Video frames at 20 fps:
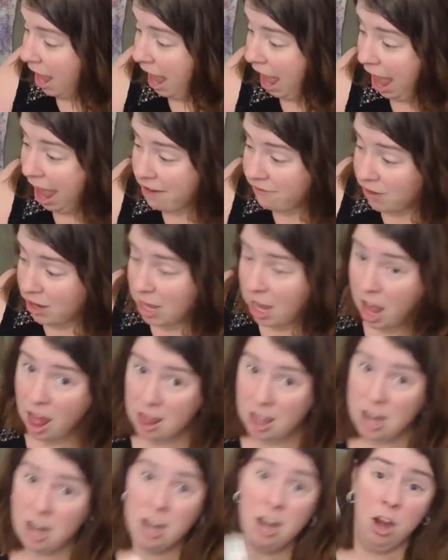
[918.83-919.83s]
Every
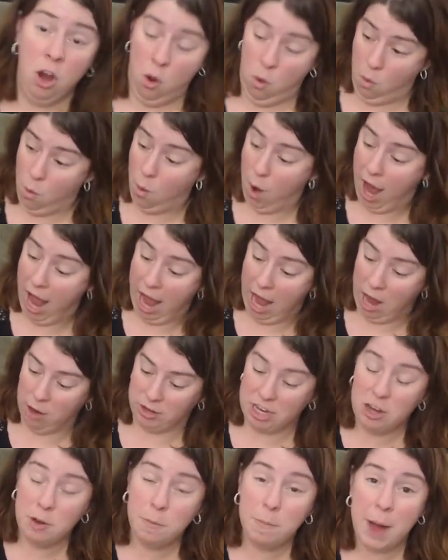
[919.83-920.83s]
color? Wow.
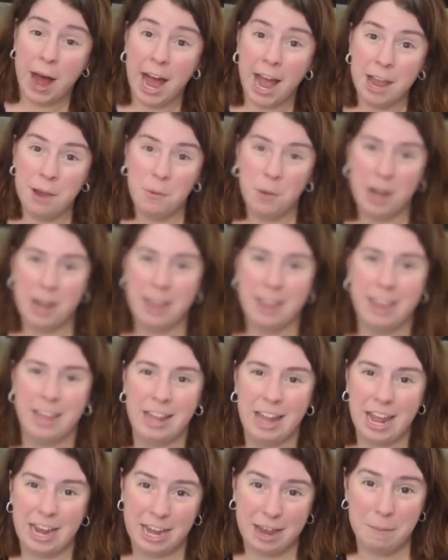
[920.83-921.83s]
Did you buy one of the
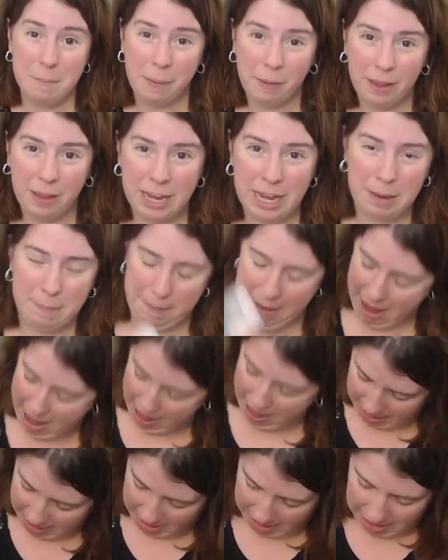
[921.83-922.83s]
like complete
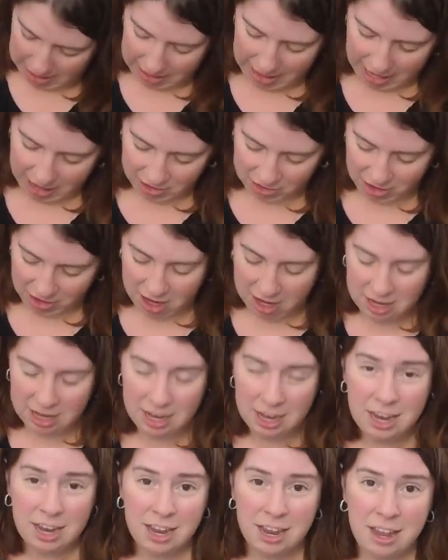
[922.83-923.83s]
palette collection
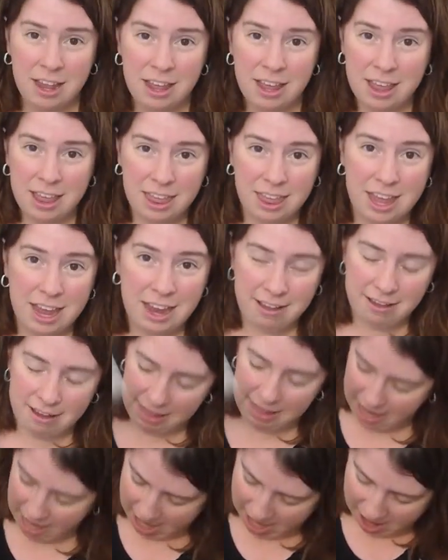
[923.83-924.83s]
things that they
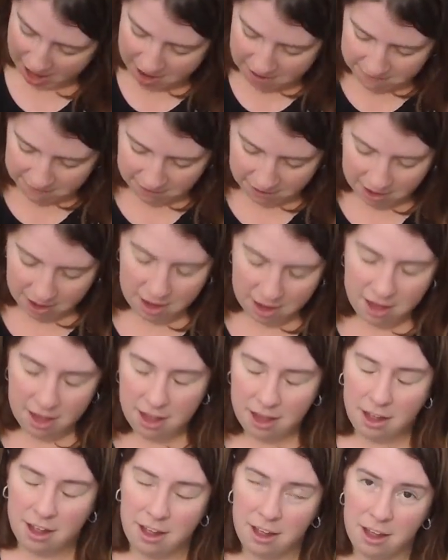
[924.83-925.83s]
have?
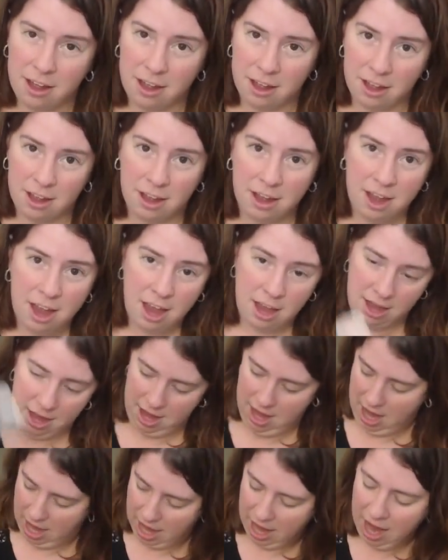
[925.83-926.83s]
Oh,
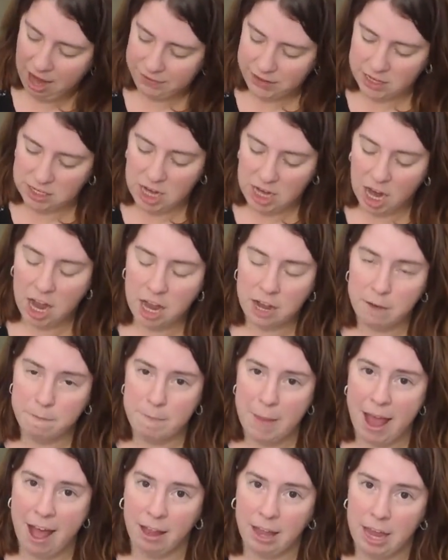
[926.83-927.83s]
I have a ton of
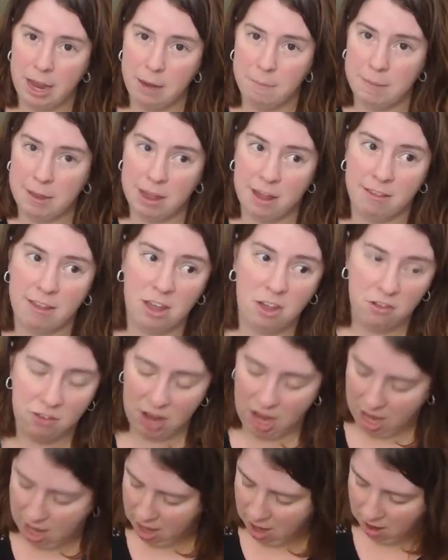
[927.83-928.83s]
palette because they used to
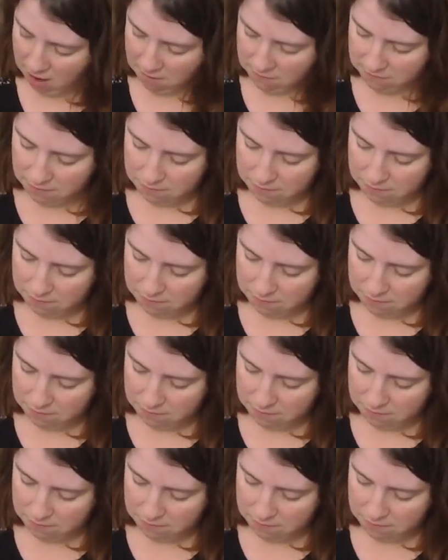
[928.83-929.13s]
have